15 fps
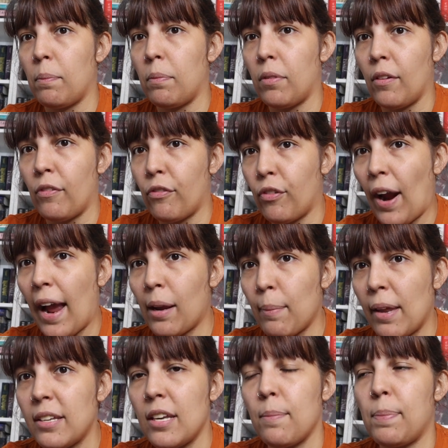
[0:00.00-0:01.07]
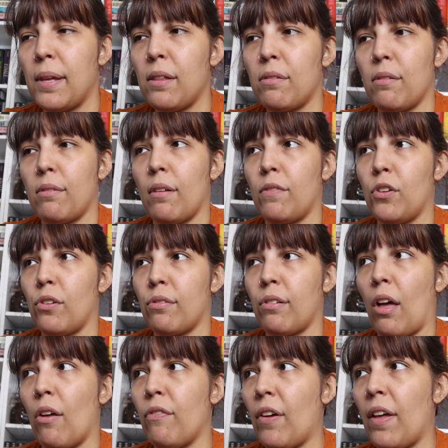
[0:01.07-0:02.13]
the fragmented pieces of yourself,